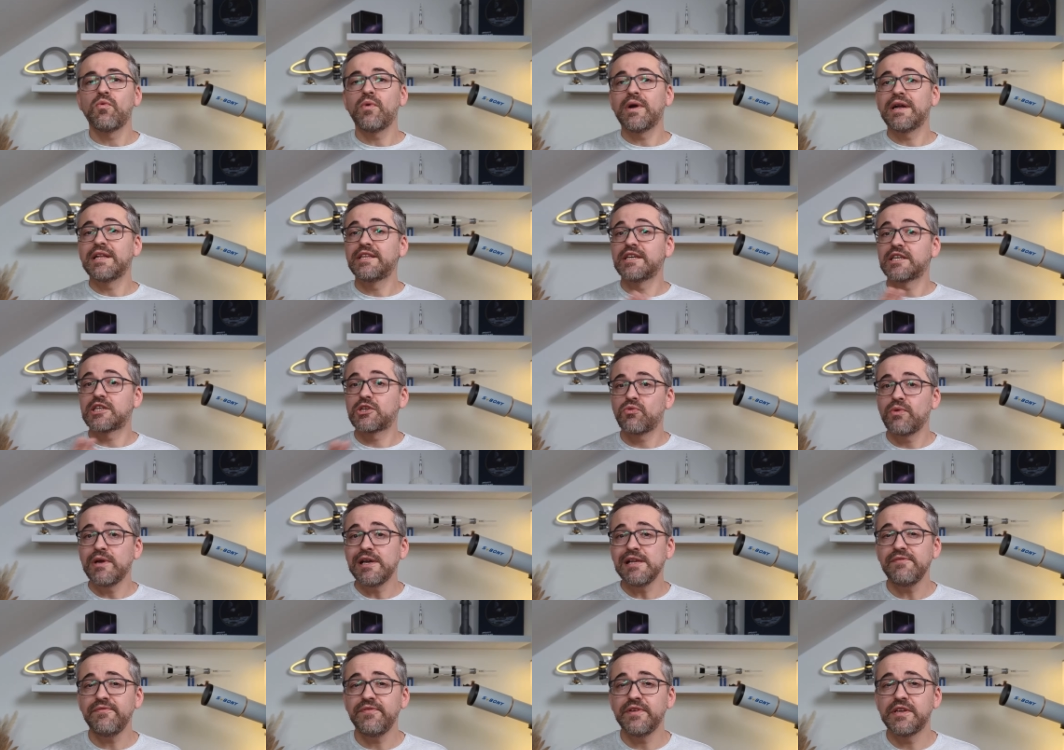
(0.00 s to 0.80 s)
While the
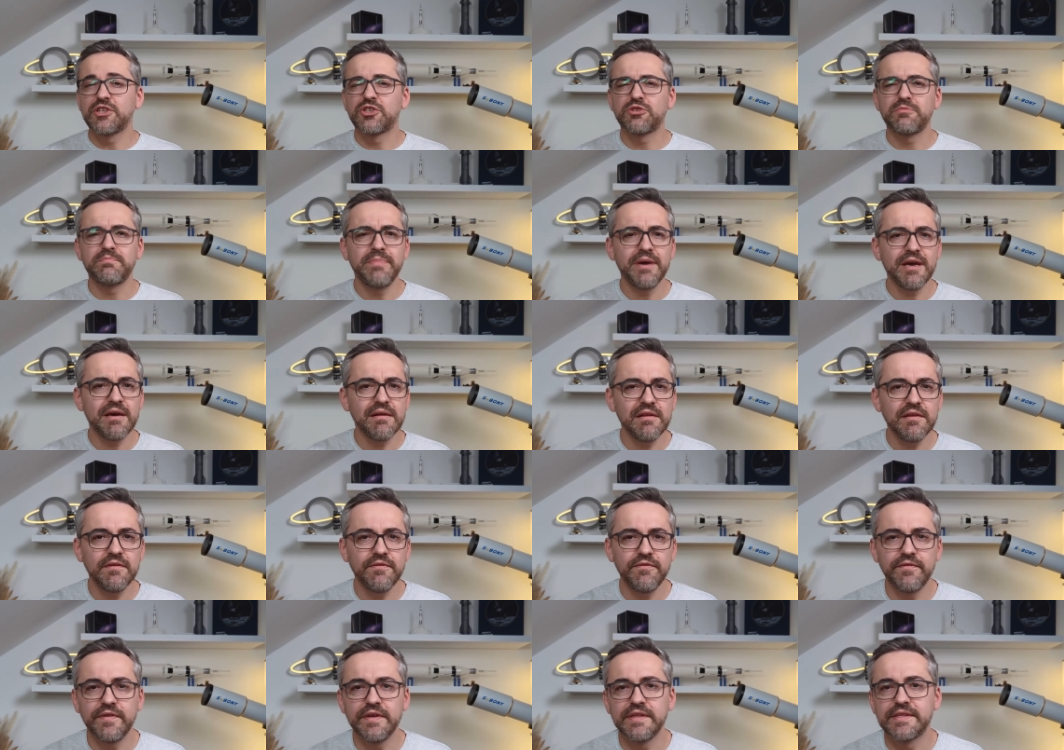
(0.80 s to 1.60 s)
twelve inch
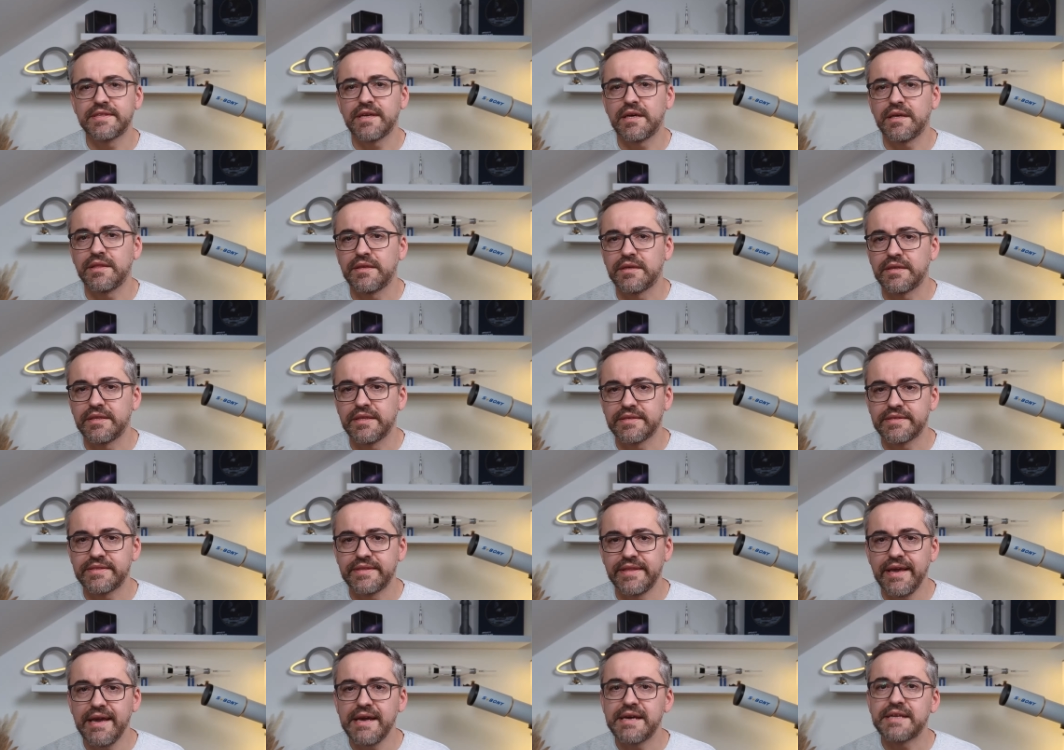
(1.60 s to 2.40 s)
barely fits under the
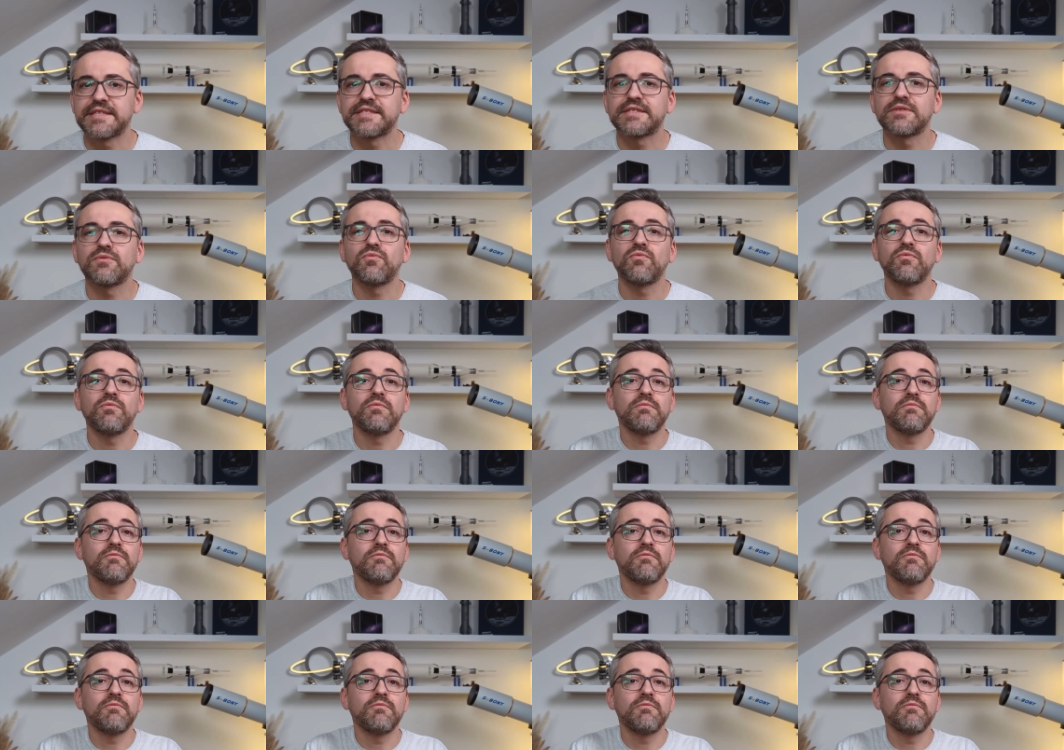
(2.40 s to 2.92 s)
stairs,